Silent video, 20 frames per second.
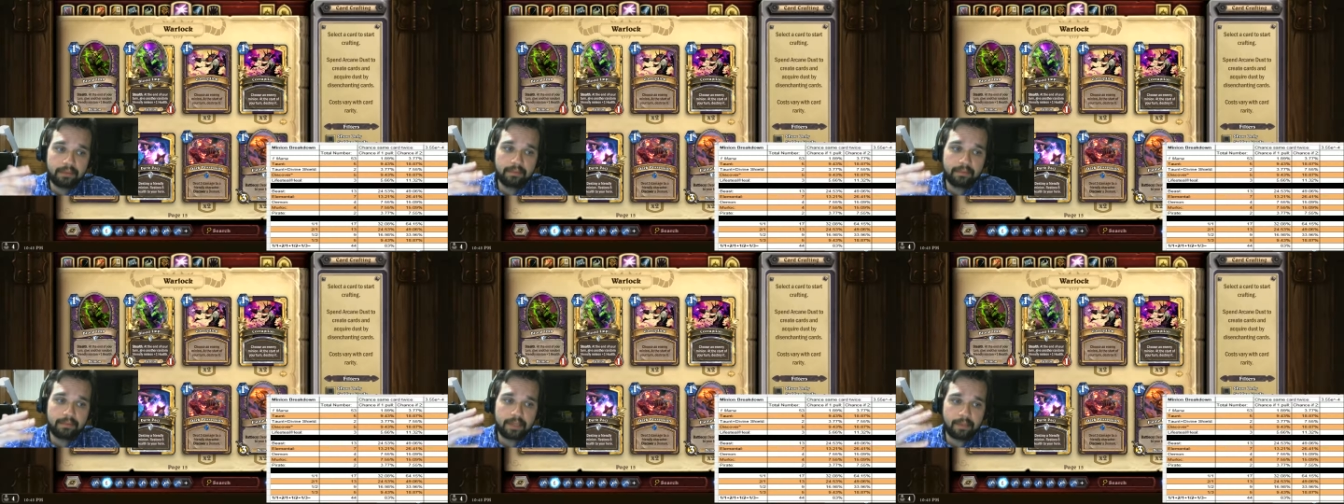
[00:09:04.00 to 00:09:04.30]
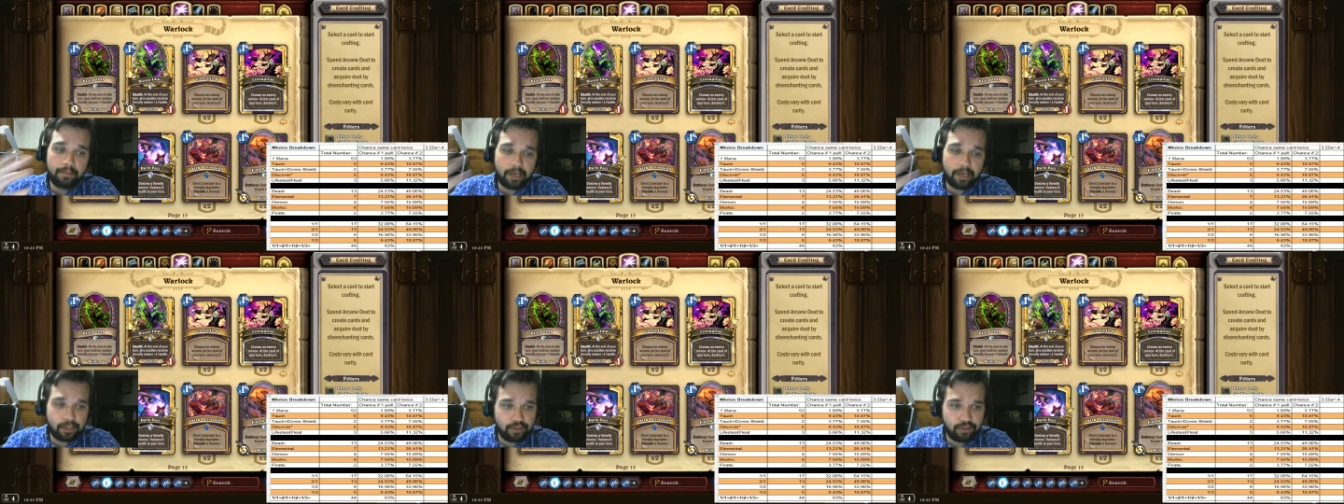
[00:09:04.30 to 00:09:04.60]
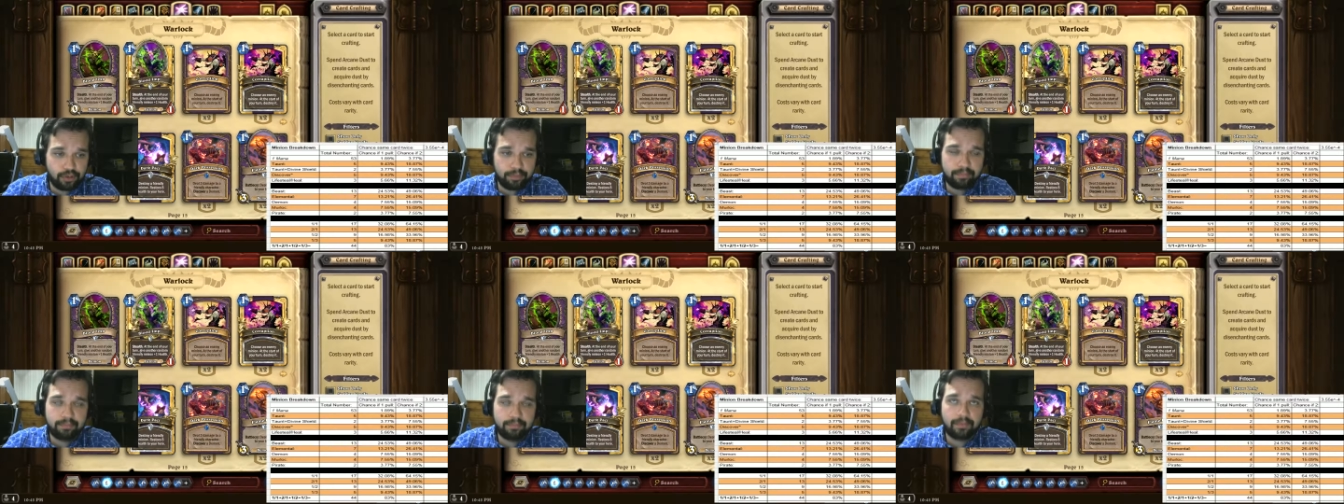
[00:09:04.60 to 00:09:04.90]

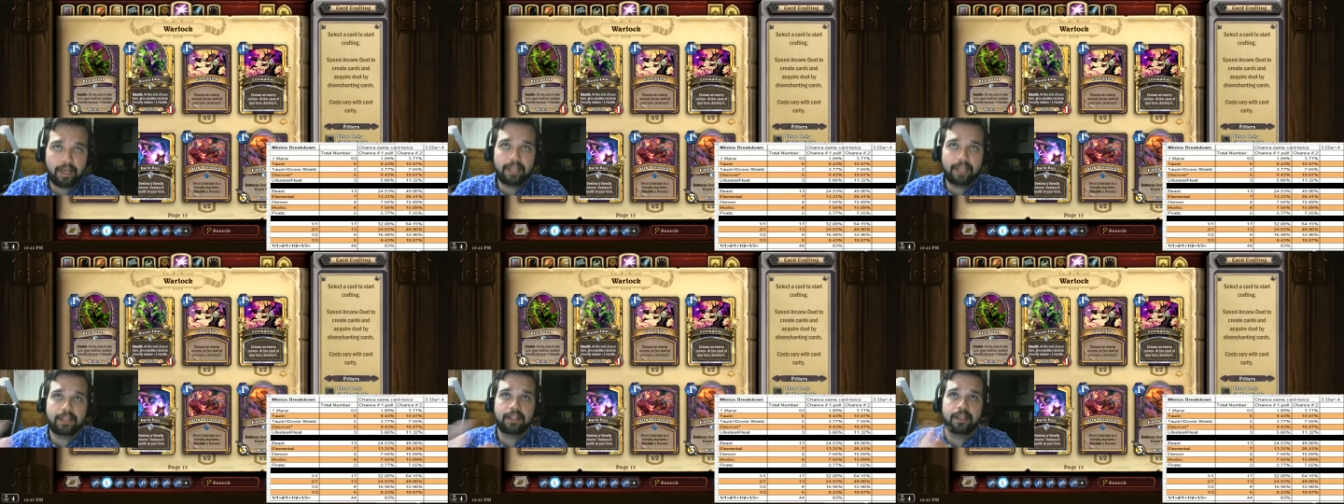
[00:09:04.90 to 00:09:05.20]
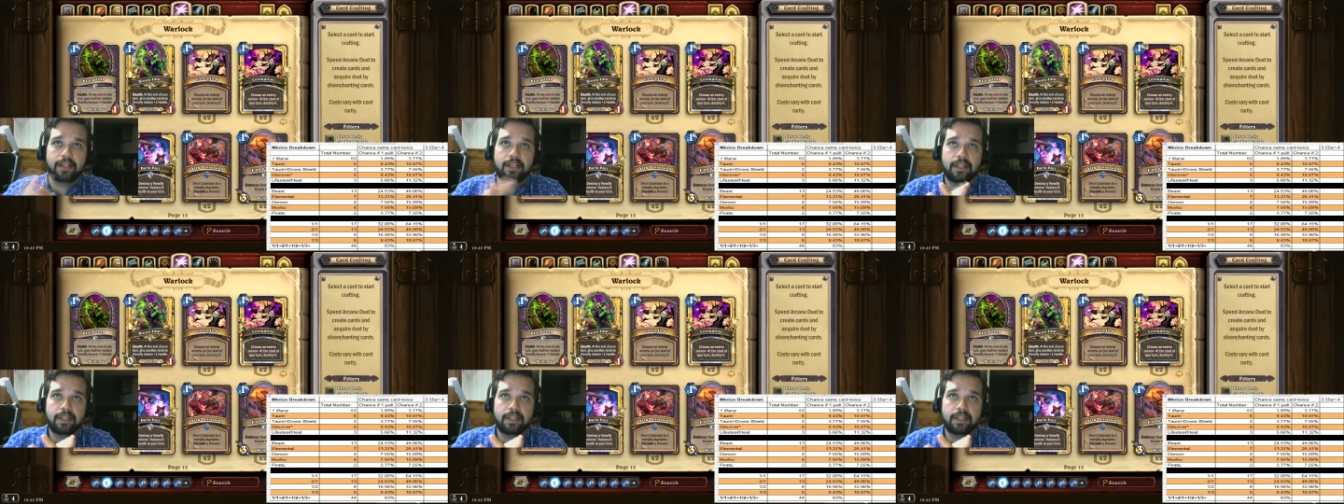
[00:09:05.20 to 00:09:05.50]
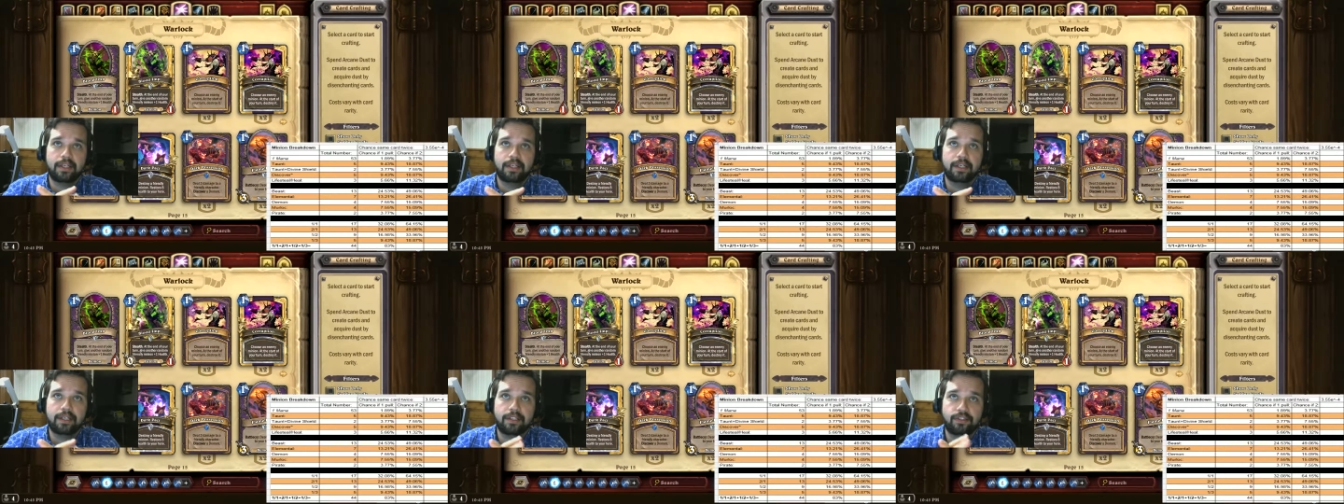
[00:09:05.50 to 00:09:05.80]
mushroom, right?
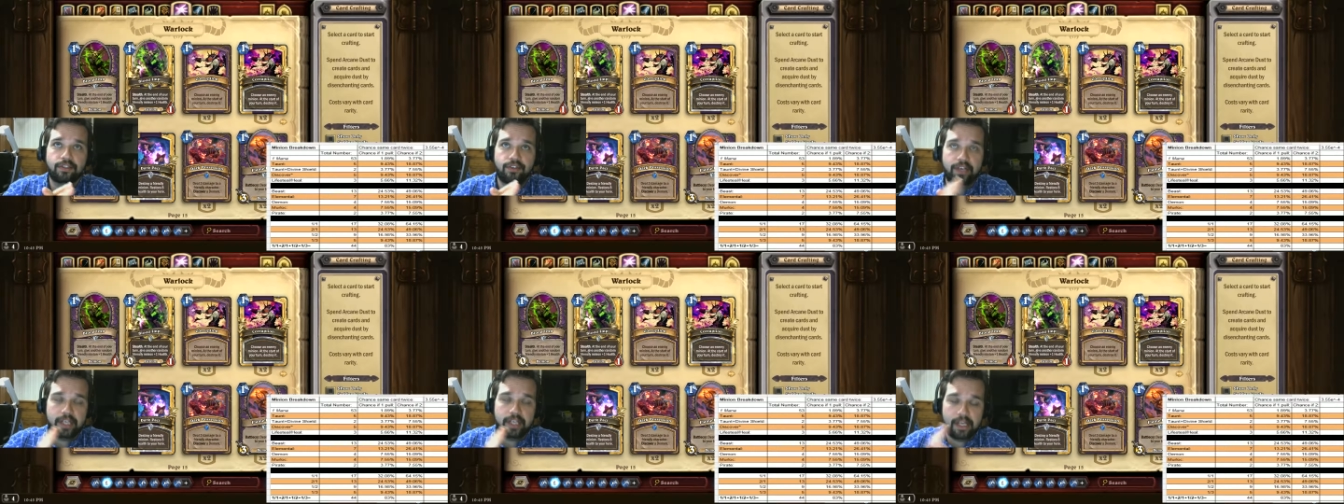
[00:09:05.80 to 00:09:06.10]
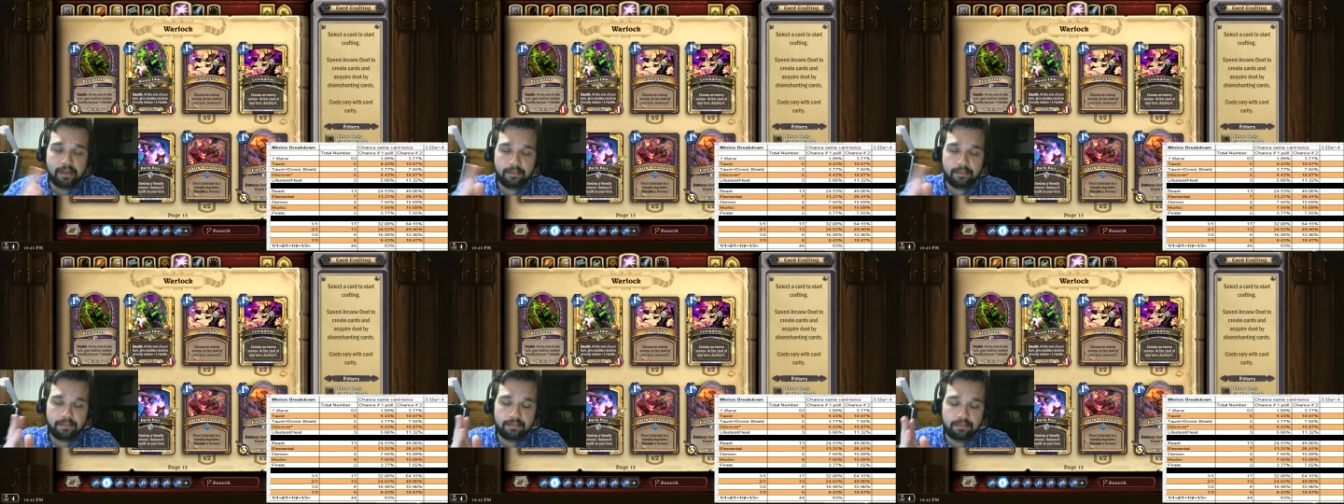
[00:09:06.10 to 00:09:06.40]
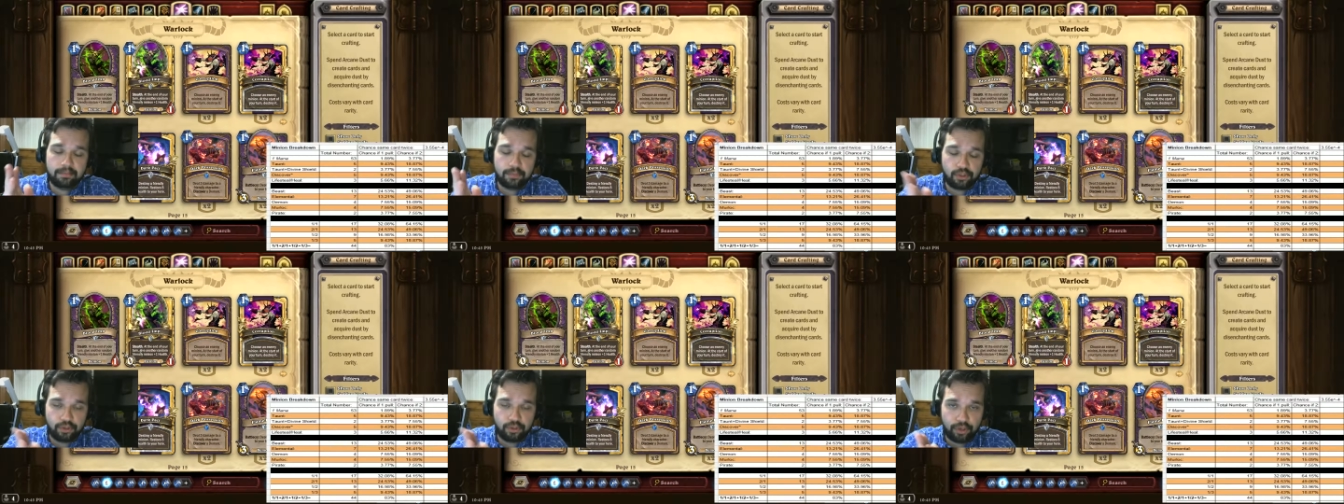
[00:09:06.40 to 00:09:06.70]
The shrieking
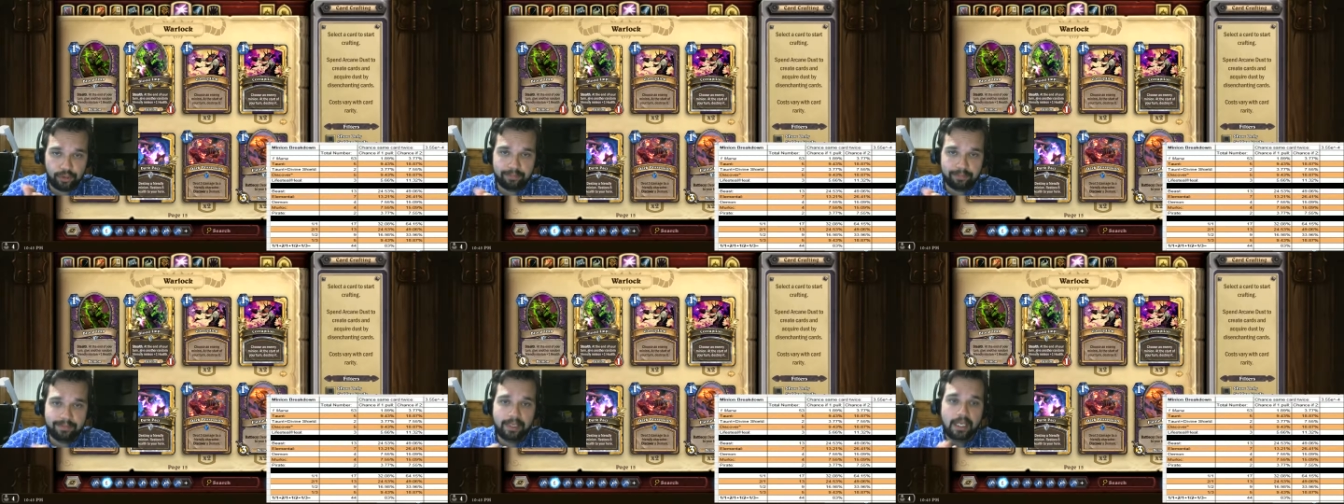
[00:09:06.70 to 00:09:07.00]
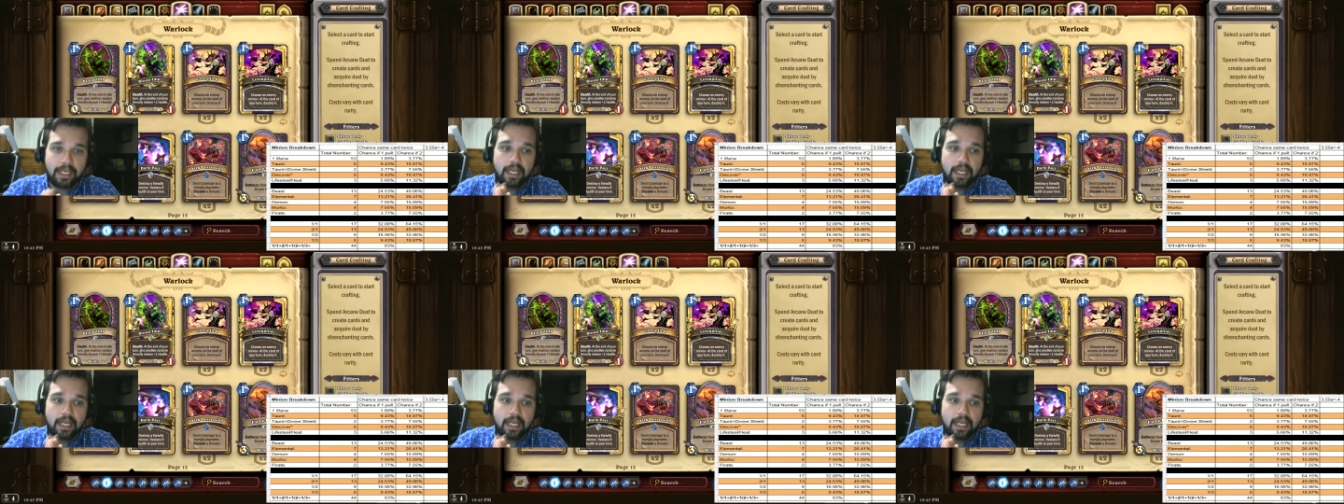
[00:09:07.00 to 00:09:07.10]
shroom,